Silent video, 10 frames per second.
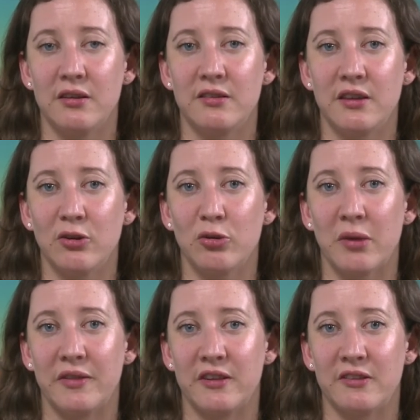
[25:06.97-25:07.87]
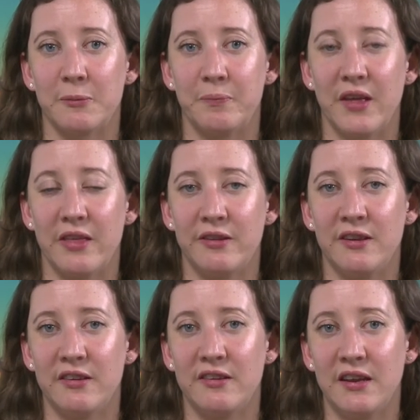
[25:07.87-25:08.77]
single mothers,
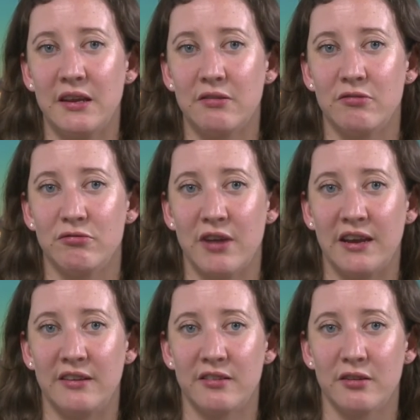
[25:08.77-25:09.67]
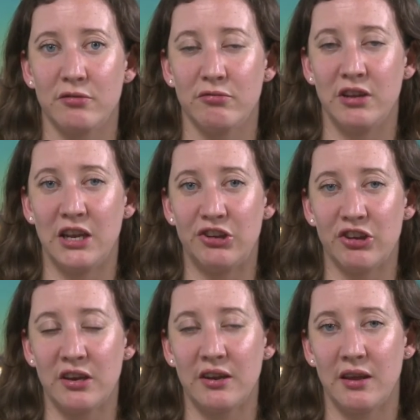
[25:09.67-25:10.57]
ethnicity, race, religion,